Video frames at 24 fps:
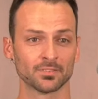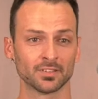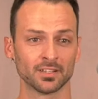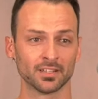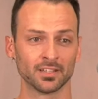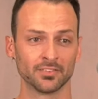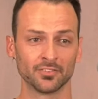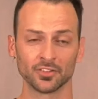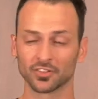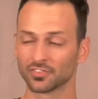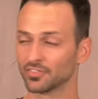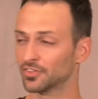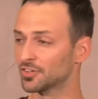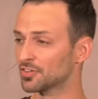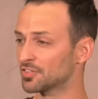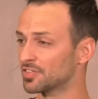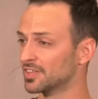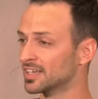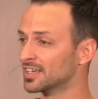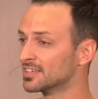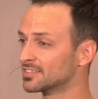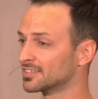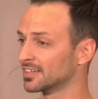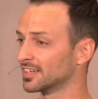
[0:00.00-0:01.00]
And there are
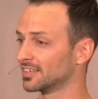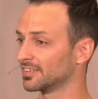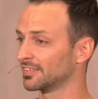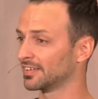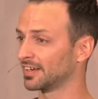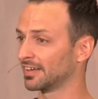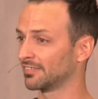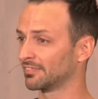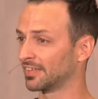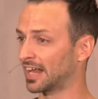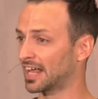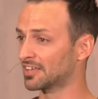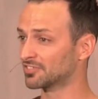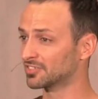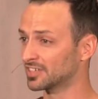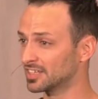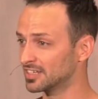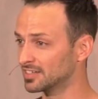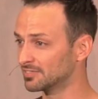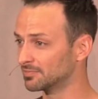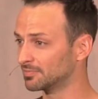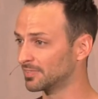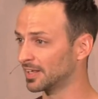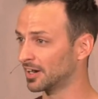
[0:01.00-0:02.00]
things that I
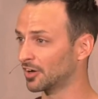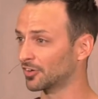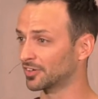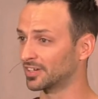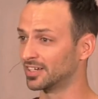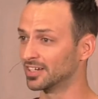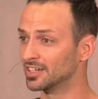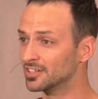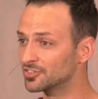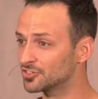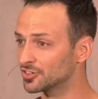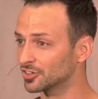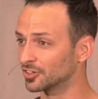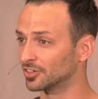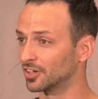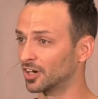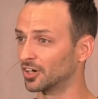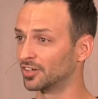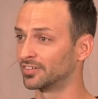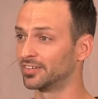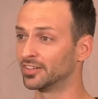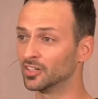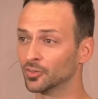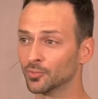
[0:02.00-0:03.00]
see that our kids are
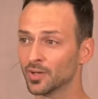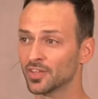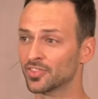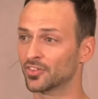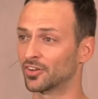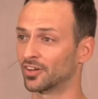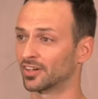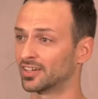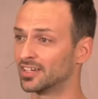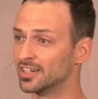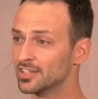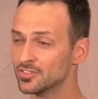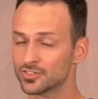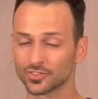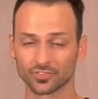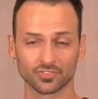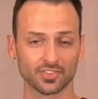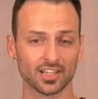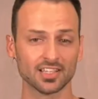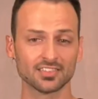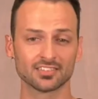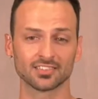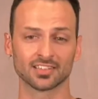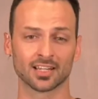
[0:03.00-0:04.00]
dealing with and our kids are
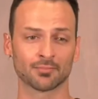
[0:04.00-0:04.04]
facing.